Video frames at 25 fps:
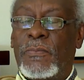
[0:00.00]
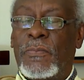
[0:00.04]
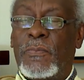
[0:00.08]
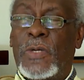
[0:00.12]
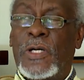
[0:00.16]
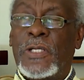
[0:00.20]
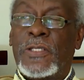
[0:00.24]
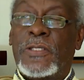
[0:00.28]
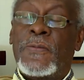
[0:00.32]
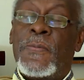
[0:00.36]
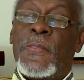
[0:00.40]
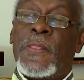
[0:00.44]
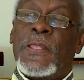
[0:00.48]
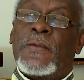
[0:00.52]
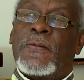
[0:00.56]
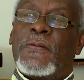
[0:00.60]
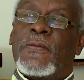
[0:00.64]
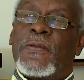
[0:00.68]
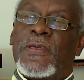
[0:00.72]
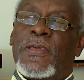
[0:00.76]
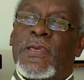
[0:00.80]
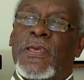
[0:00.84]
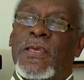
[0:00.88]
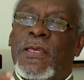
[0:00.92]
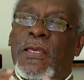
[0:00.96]
but
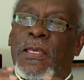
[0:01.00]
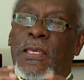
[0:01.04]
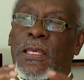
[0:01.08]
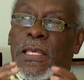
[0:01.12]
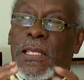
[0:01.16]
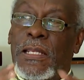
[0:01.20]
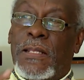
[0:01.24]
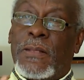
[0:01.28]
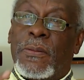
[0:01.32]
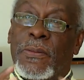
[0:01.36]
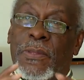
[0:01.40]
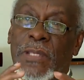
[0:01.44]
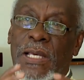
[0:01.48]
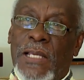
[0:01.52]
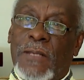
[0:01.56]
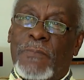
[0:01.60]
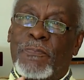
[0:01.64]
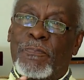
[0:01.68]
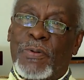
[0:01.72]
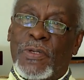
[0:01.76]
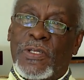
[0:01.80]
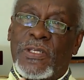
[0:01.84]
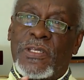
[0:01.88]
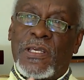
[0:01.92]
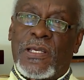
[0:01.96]
in
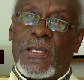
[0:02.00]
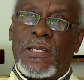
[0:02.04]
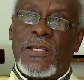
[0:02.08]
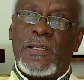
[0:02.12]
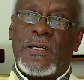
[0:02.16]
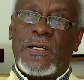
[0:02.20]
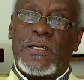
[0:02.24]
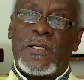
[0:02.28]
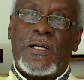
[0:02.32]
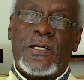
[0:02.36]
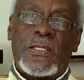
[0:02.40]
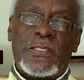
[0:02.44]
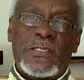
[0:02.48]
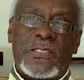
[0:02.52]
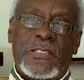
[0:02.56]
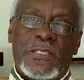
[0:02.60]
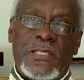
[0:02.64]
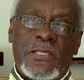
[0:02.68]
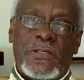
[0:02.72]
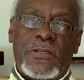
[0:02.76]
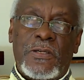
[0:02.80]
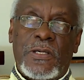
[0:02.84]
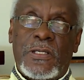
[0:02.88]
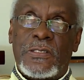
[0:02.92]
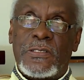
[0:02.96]
that particular
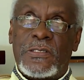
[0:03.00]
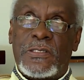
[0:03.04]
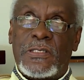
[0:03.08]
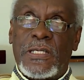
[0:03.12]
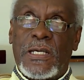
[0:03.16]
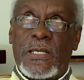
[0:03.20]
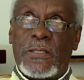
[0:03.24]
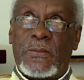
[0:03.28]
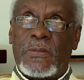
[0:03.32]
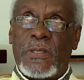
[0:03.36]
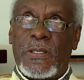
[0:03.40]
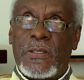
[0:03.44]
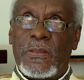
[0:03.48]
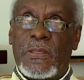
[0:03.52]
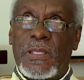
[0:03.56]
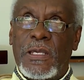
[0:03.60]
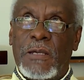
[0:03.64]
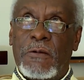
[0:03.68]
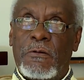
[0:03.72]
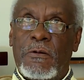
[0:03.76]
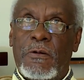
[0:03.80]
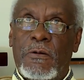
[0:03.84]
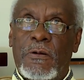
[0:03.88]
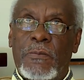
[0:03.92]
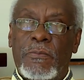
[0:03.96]
constituency, I think
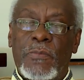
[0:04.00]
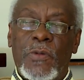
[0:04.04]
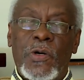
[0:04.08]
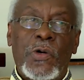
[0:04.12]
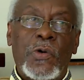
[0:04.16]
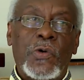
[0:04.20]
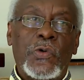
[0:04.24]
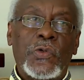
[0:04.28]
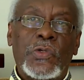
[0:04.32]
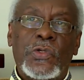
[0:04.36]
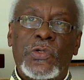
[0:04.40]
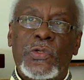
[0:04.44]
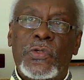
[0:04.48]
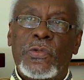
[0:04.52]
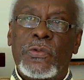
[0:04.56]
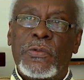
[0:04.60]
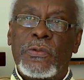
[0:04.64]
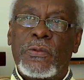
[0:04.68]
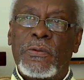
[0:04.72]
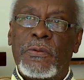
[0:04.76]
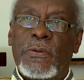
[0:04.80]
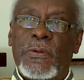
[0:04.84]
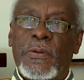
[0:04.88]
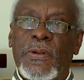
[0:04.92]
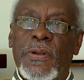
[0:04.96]
there were about
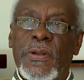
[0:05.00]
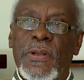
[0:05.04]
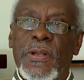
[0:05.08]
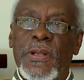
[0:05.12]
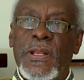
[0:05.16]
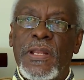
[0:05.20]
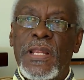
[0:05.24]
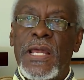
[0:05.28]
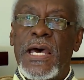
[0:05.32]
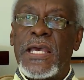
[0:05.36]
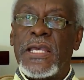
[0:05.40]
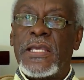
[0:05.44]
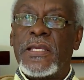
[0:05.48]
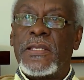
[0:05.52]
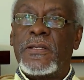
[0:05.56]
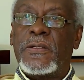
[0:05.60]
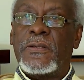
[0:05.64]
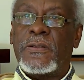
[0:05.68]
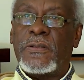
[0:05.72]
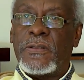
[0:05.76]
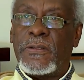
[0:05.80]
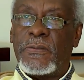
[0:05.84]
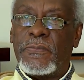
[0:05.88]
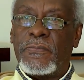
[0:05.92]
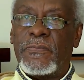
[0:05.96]

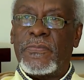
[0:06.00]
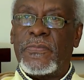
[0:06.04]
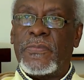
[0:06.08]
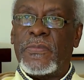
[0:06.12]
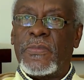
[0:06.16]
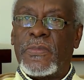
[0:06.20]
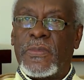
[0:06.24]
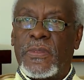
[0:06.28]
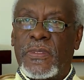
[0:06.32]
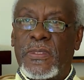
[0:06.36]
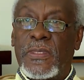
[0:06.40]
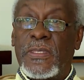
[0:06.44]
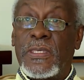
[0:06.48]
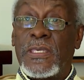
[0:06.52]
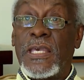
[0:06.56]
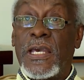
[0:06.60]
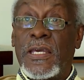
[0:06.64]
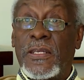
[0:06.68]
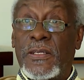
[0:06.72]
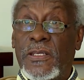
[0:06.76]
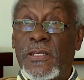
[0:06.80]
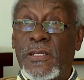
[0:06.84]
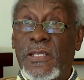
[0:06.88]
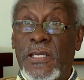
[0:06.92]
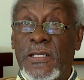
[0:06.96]
nine
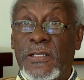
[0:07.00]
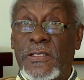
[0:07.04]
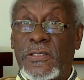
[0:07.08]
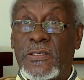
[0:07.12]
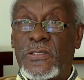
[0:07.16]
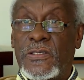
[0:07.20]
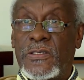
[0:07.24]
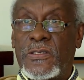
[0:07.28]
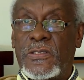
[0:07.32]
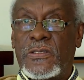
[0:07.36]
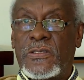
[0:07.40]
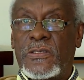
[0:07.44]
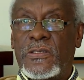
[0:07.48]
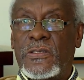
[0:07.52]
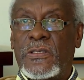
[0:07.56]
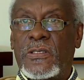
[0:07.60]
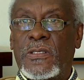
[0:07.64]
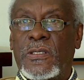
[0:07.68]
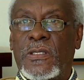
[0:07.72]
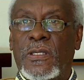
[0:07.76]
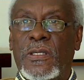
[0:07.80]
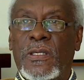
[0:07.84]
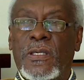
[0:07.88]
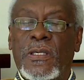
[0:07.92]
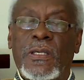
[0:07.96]
candidates,
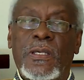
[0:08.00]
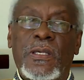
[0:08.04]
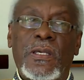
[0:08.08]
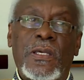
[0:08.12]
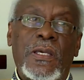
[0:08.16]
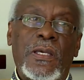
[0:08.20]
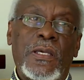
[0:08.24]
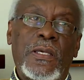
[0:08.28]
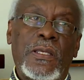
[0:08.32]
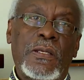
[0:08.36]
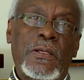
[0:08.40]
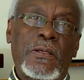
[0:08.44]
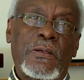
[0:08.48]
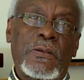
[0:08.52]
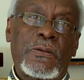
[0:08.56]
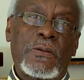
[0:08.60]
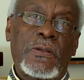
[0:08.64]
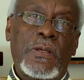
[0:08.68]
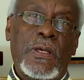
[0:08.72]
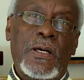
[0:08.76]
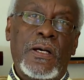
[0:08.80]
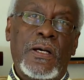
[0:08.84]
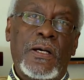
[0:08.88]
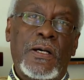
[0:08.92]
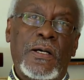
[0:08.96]

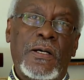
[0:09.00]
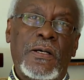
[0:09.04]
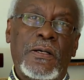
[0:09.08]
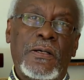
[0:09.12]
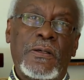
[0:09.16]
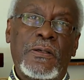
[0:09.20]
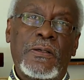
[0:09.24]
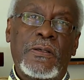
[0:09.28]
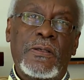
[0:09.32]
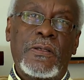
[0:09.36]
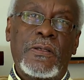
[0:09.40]
okay,